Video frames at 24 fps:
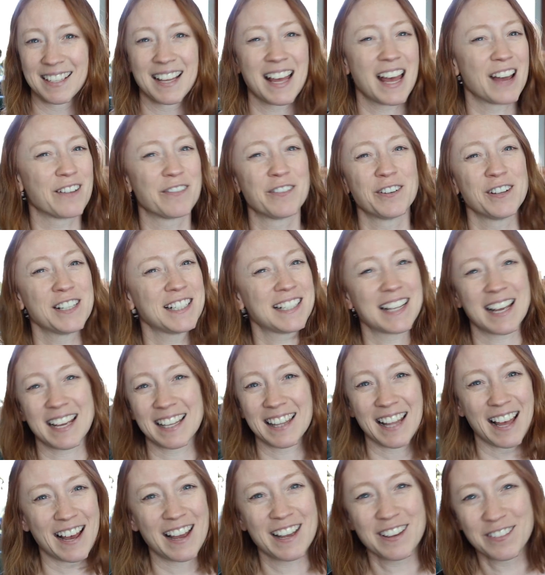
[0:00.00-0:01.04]
everyday
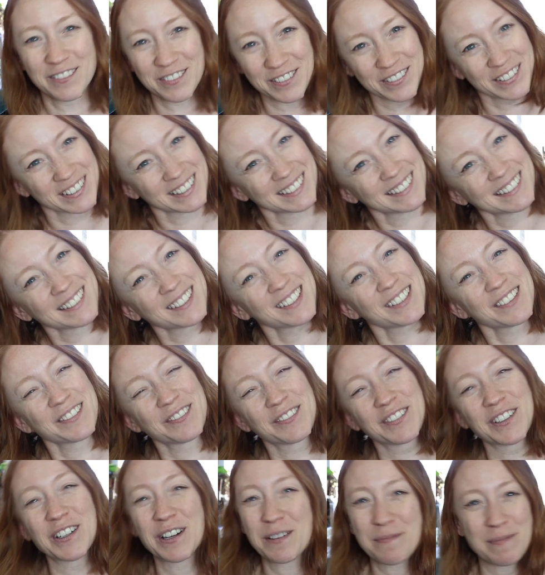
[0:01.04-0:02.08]
life
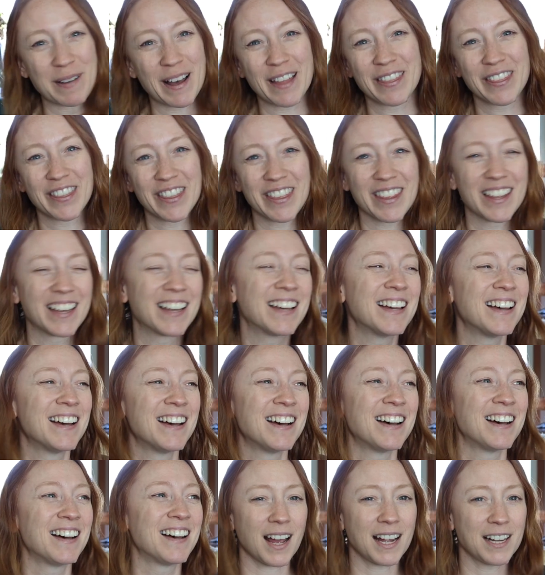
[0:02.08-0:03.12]
for a month.
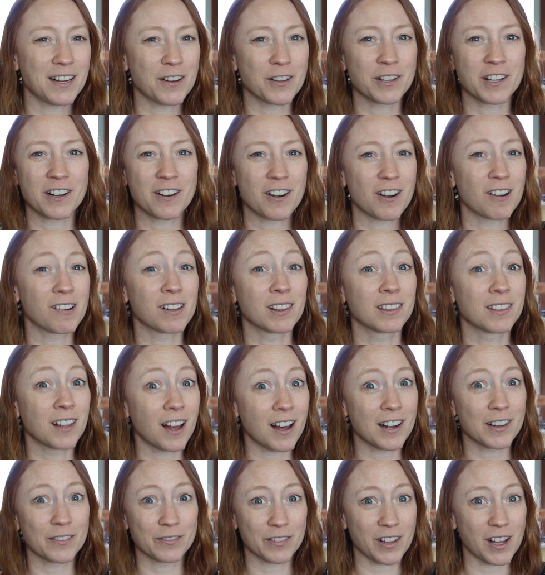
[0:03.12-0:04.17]
I know there are a
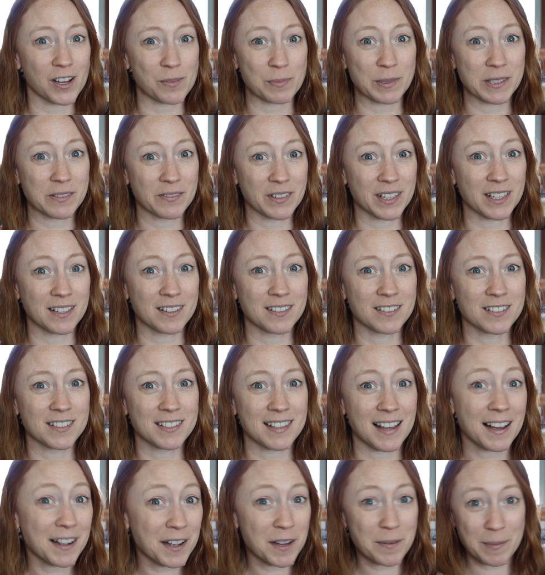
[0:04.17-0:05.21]
lot of Vlogmas videos
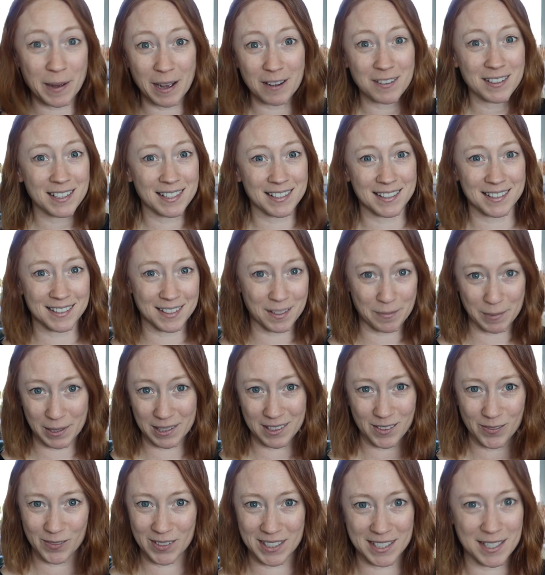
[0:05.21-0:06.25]
that come out in the
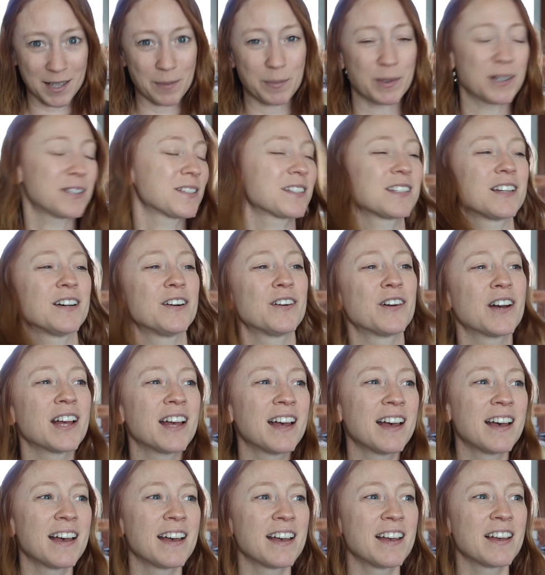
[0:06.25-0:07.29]
month of December, so
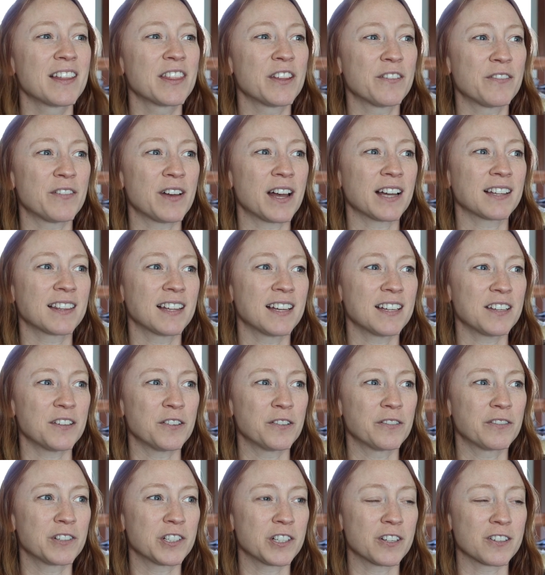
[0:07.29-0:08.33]
the fact that
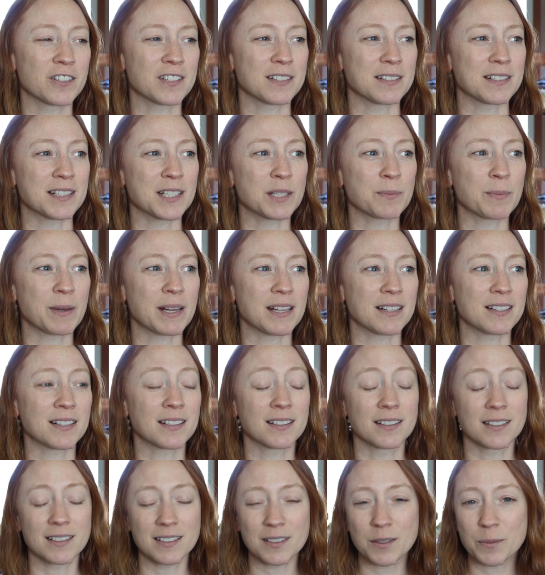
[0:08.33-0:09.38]
you've chosen to spend a
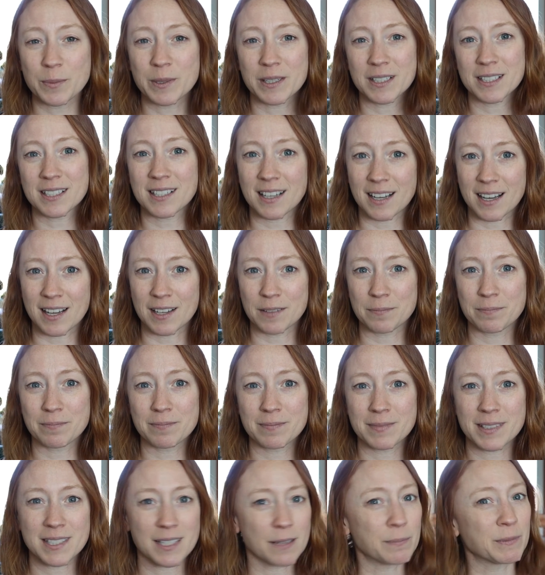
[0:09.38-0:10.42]
little bit of time,
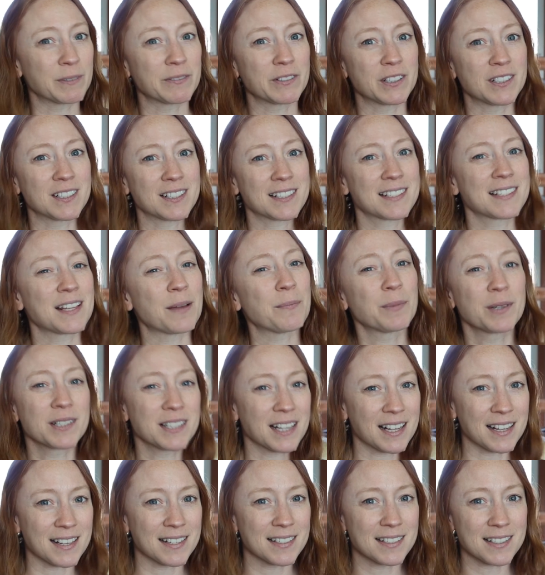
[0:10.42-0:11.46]
some of your December
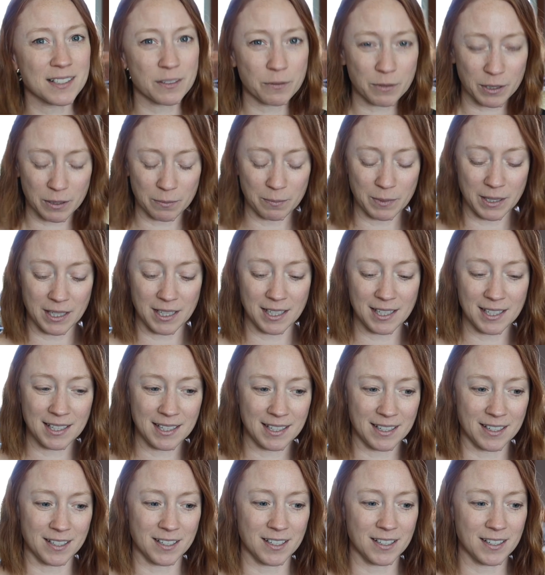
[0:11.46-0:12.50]
days, with me
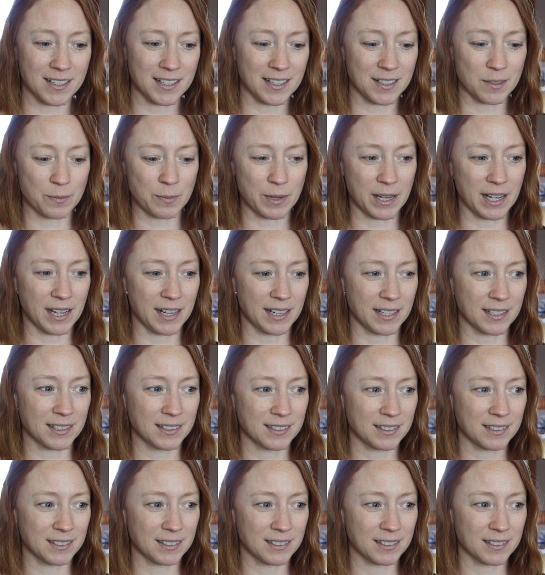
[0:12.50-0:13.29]
here in my